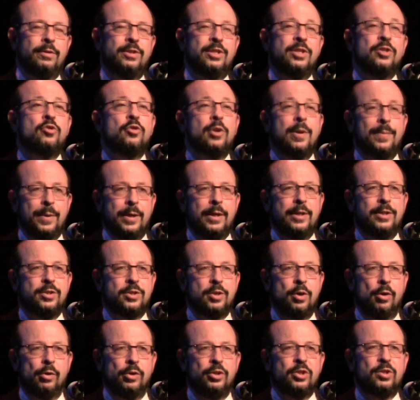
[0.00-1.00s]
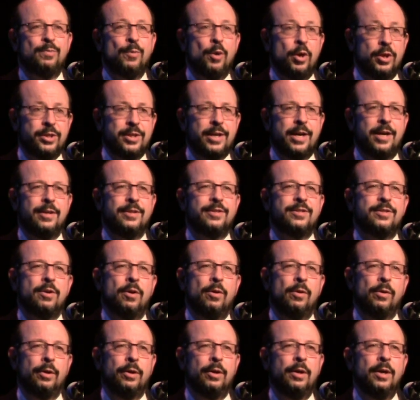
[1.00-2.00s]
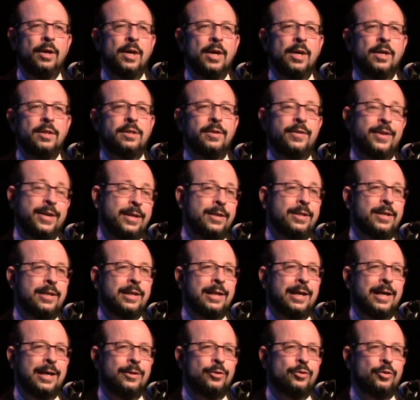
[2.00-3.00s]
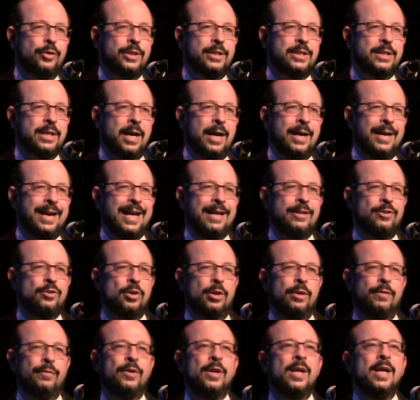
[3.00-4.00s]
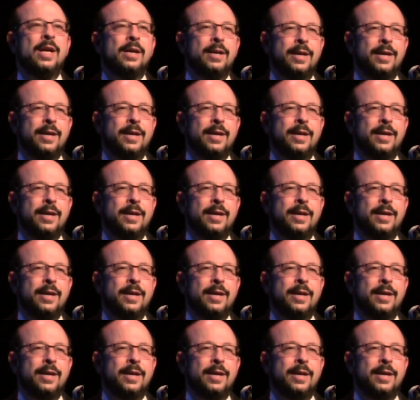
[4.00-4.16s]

distributed solar, small-scale solar to the Indian countryside and sort of